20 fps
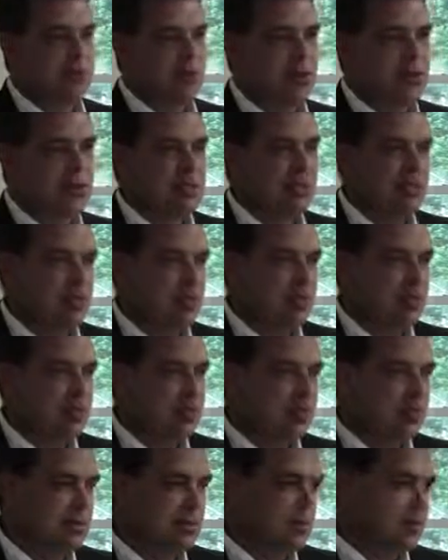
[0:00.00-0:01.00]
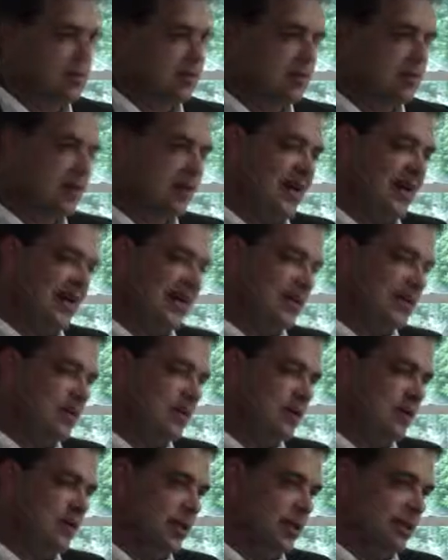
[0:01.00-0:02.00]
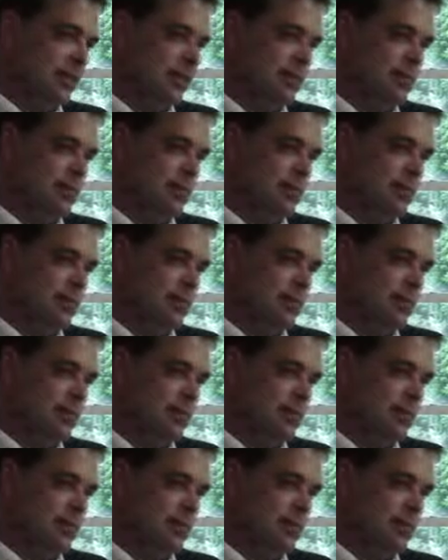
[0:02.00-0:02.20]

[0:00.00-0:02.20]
Valles State uh, with a finance degree.